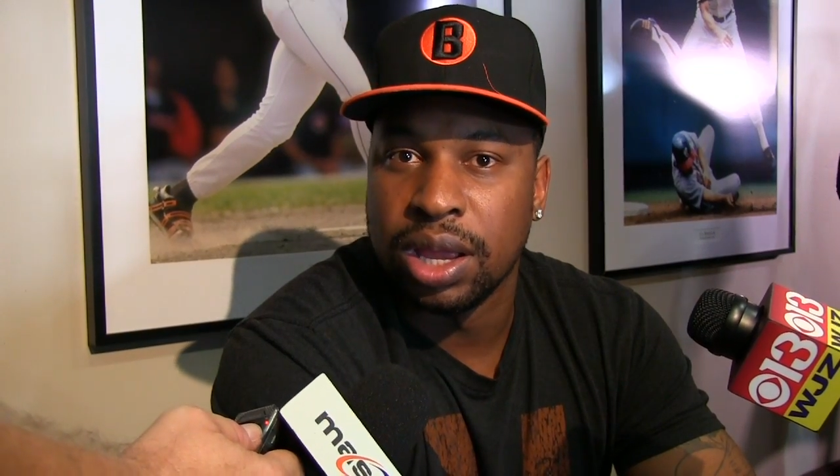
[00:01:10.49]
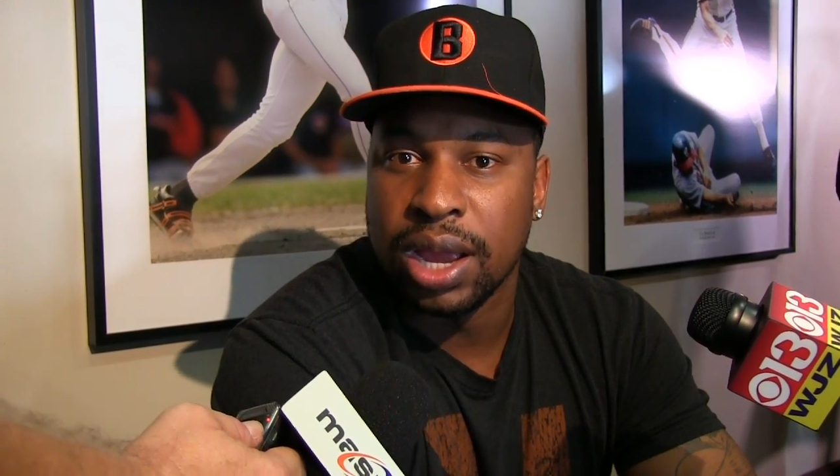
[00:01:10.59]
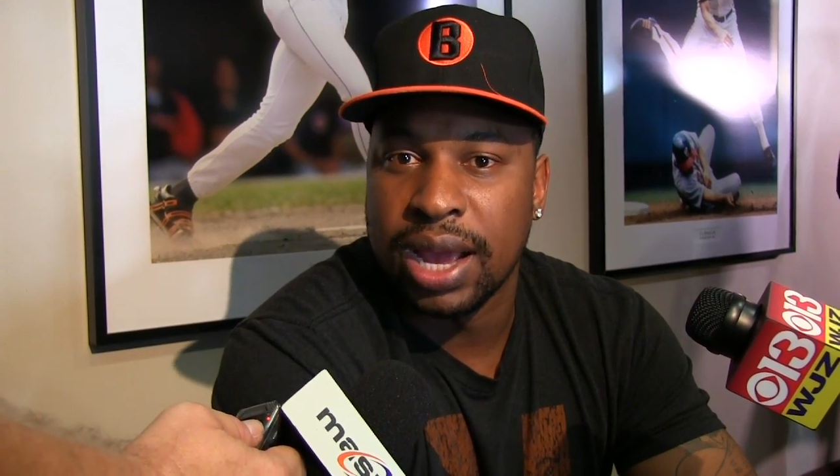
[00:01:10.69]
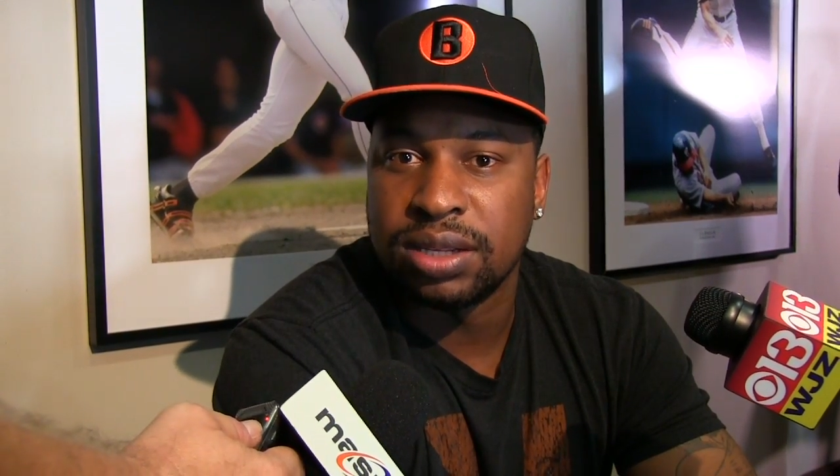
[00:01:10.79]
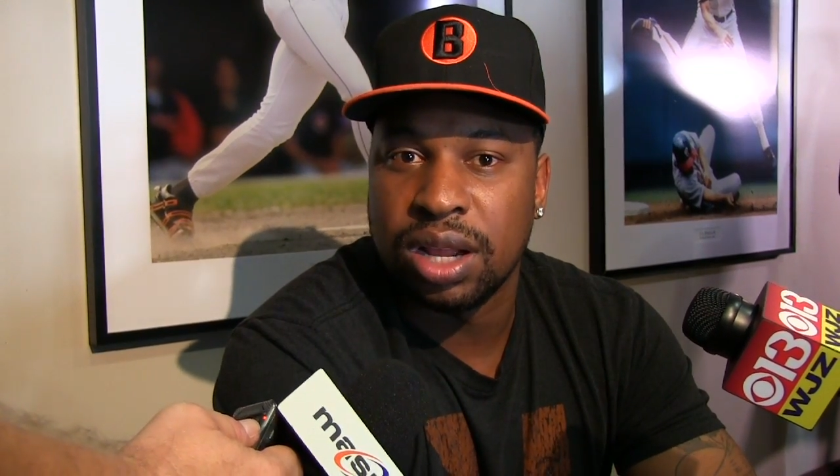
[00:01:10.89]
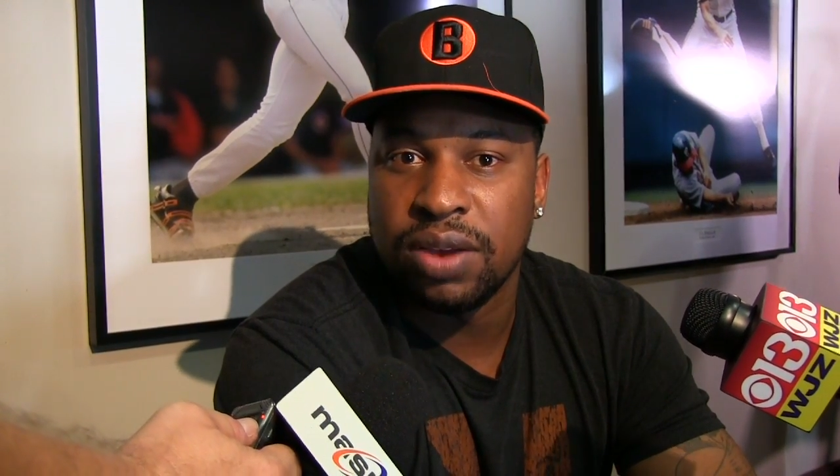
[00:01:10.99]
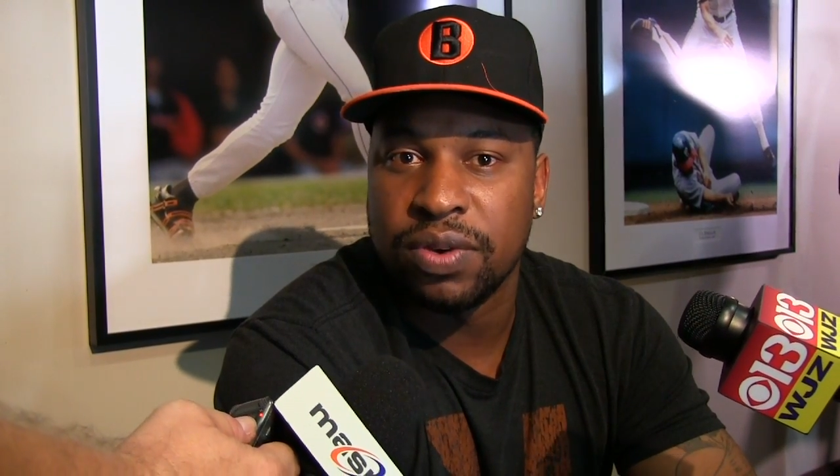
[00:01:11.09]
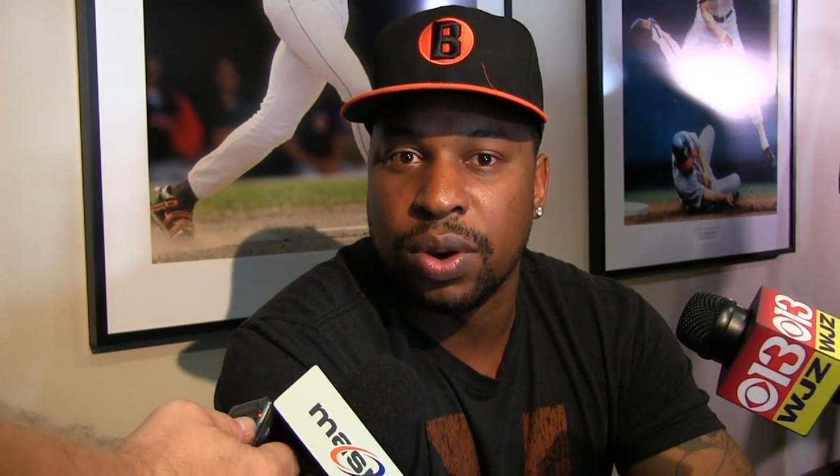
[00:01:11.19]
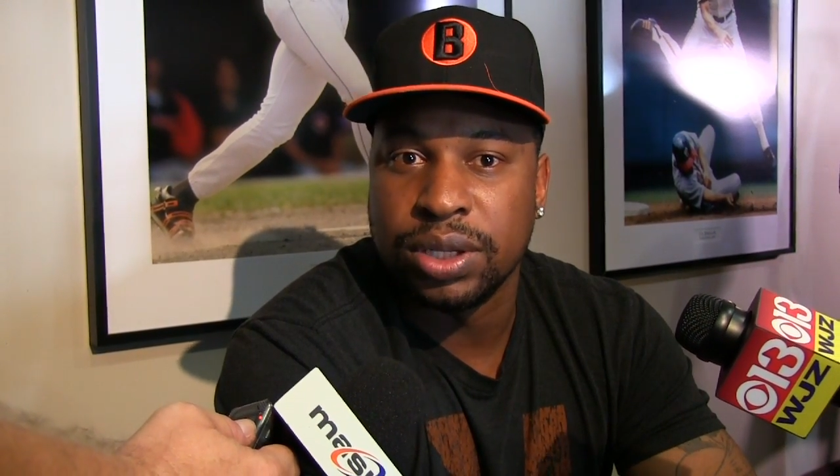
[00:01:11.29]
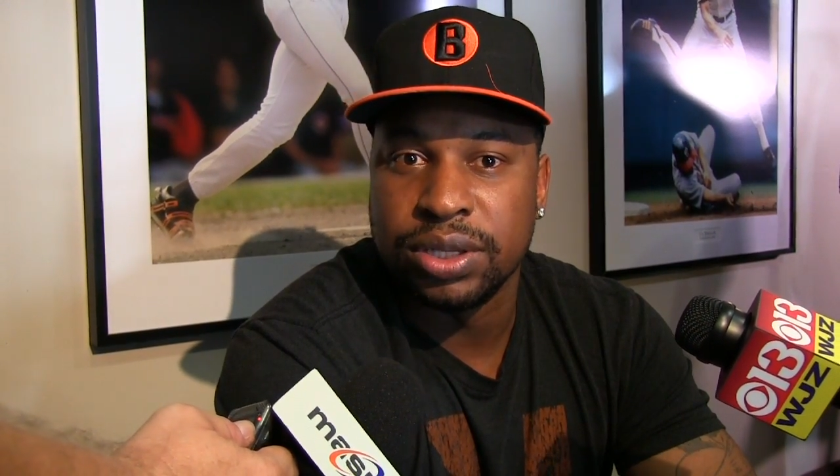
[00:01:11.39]
guys love
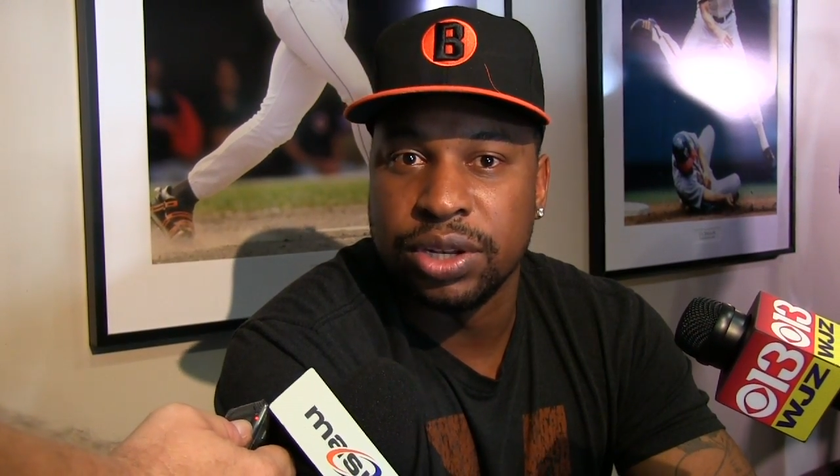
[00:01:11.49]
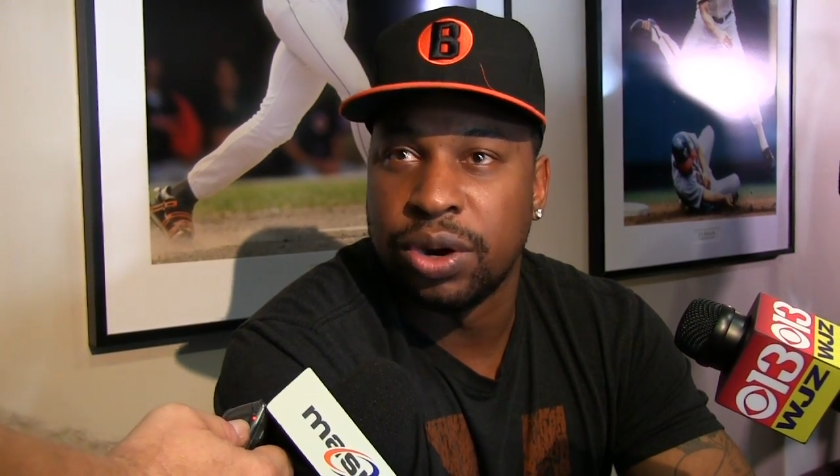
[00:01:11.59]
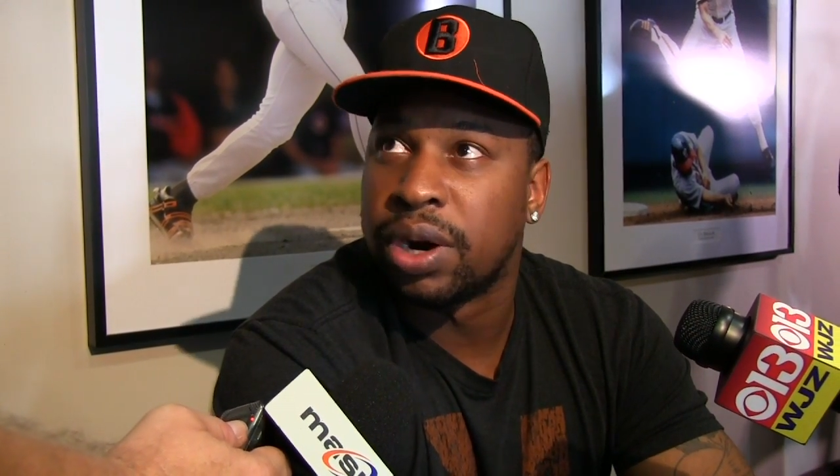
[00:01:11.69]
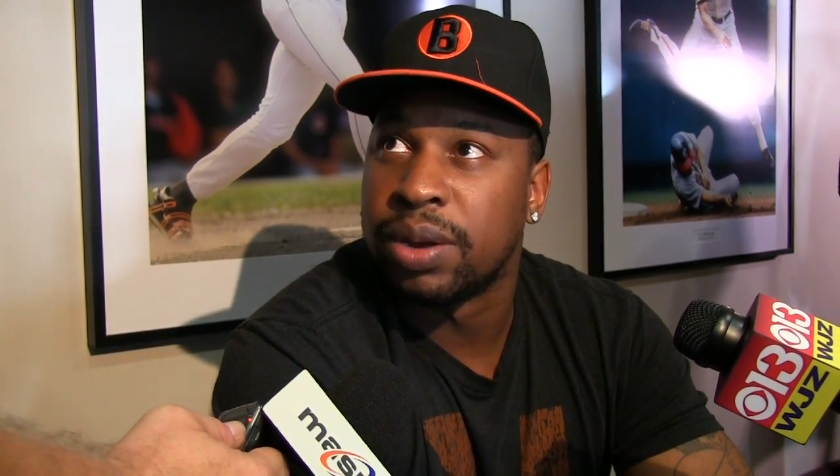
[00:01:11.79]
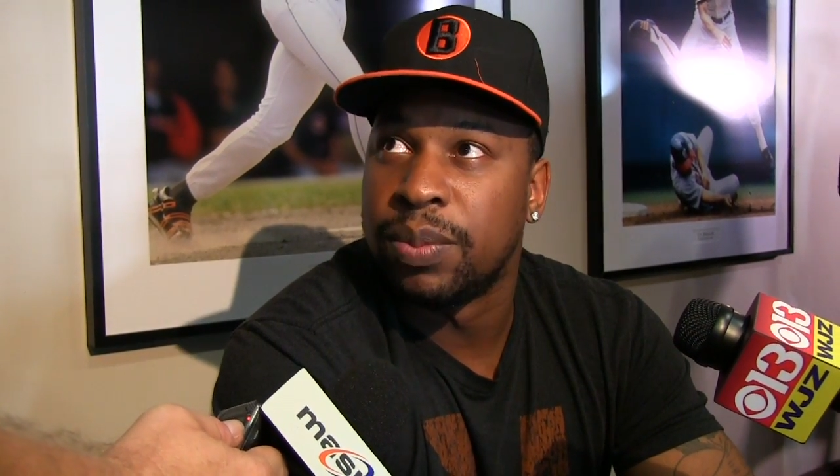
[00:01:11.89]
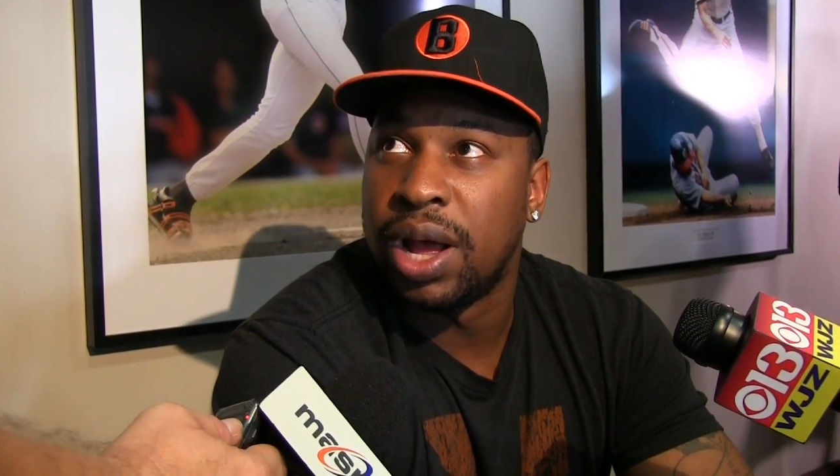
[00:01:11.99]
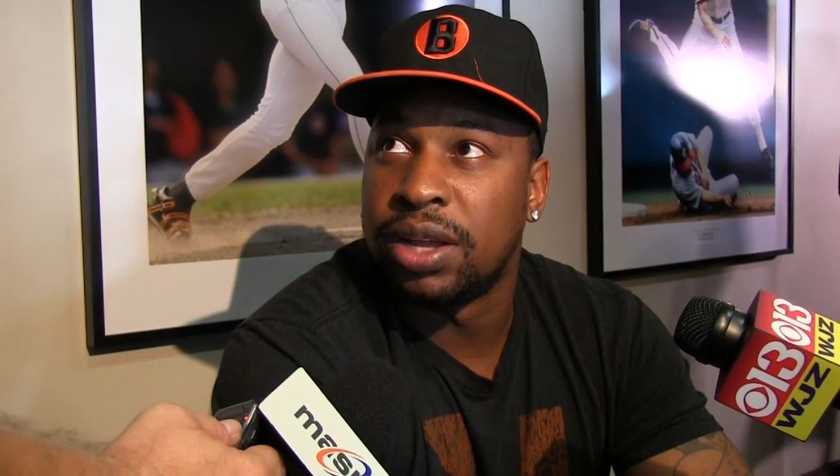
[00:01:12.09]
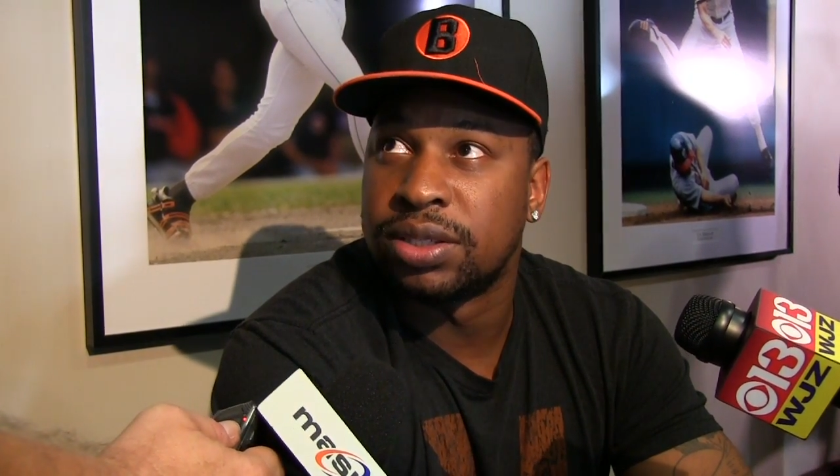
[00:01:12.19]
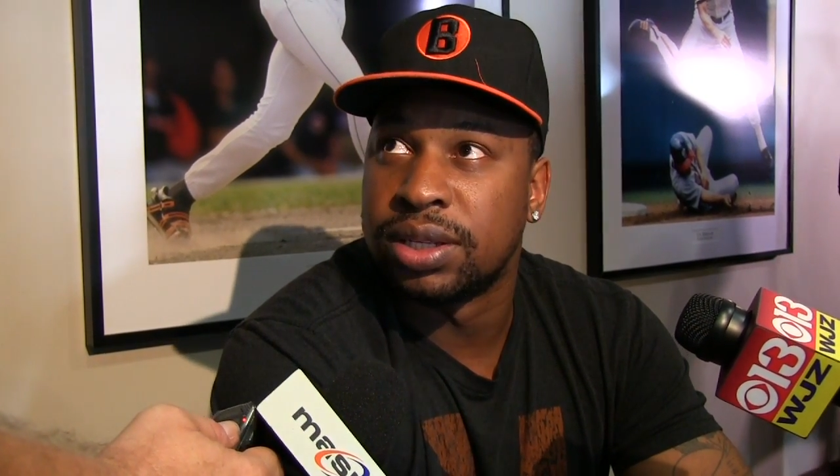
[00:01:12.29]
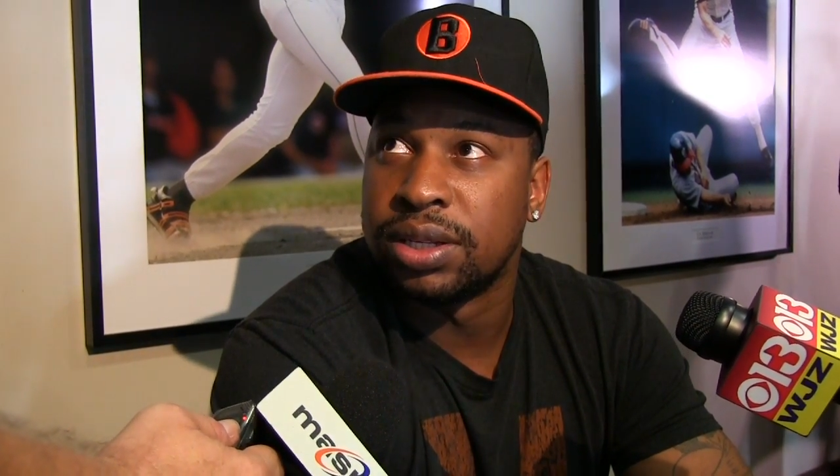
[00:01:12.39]
going to New York and
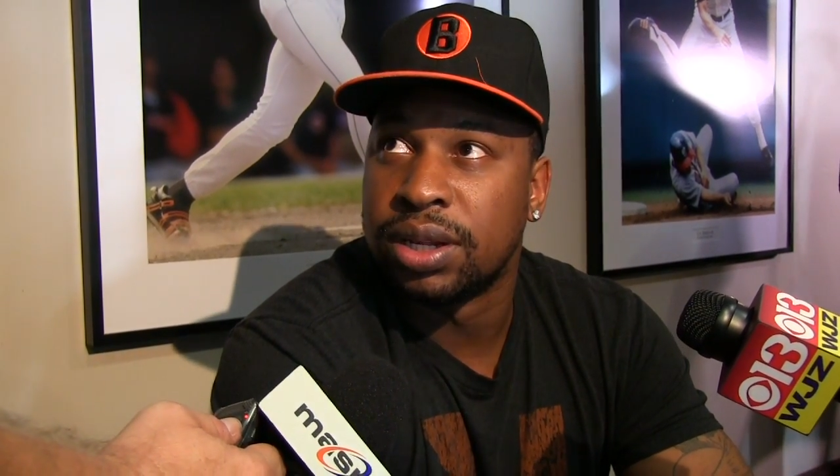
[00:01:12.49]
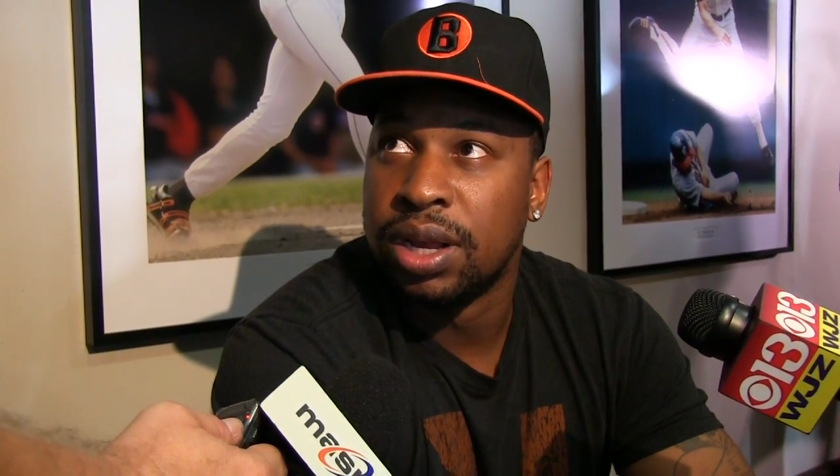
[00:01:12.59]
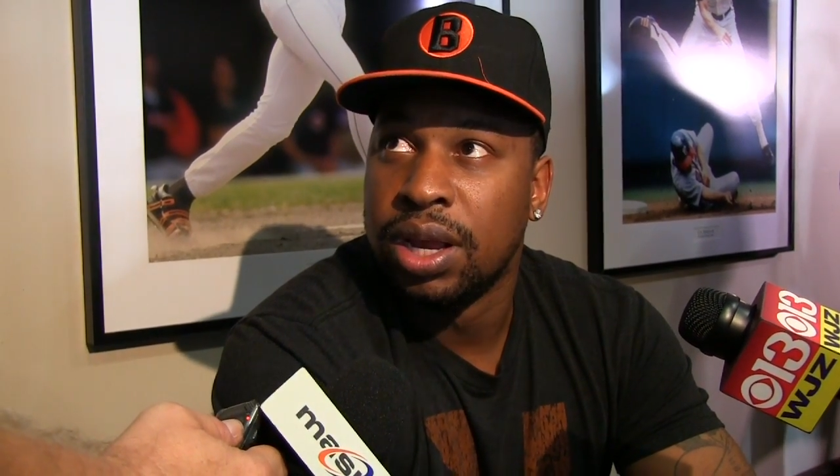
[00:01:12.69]
Boston